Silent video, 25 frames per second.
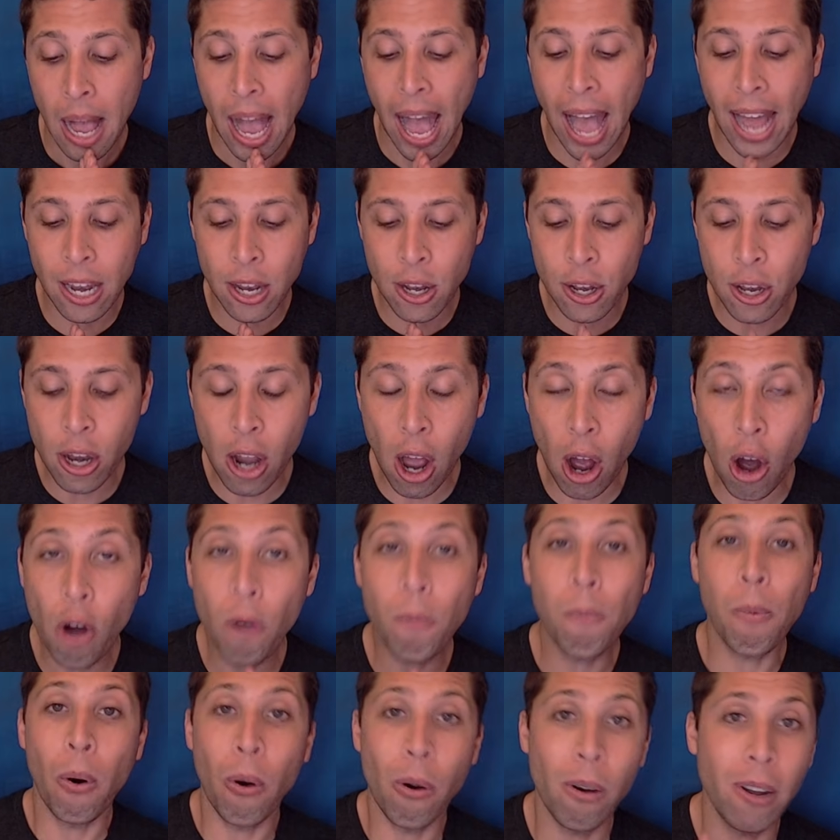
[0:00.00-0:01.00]
At no
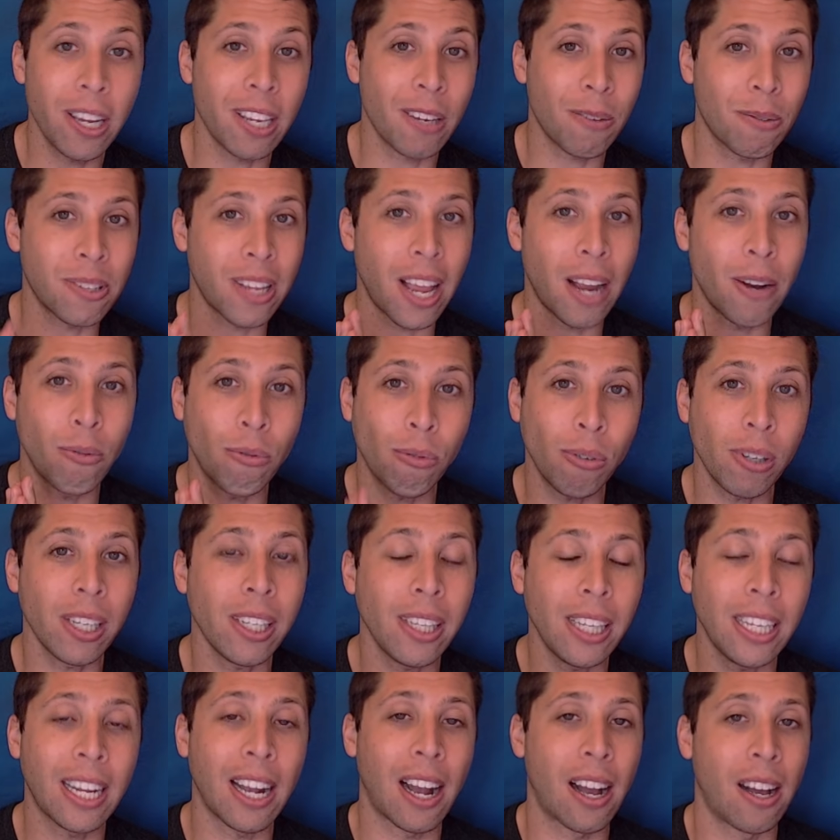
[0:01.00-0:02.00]
point was I
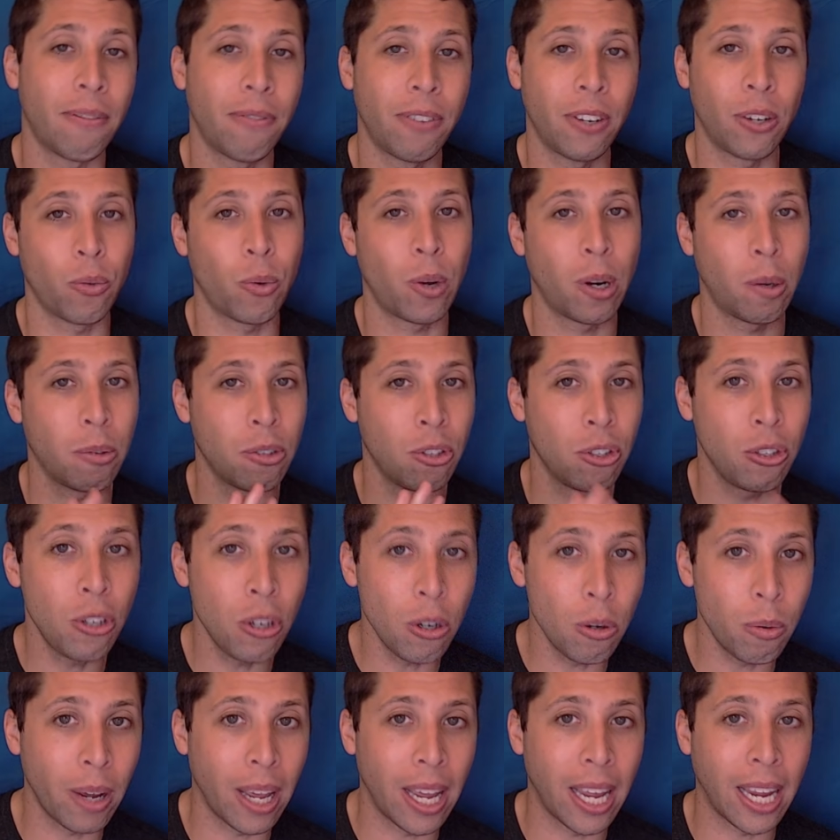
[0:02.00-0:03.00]
really confident what I was
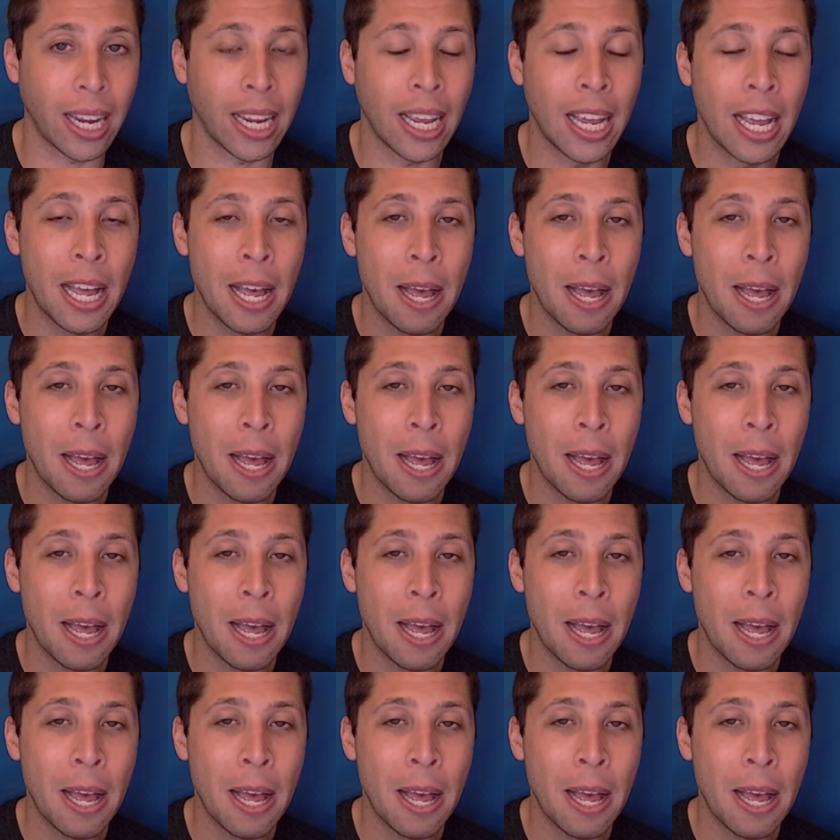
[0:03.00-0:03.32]
doing,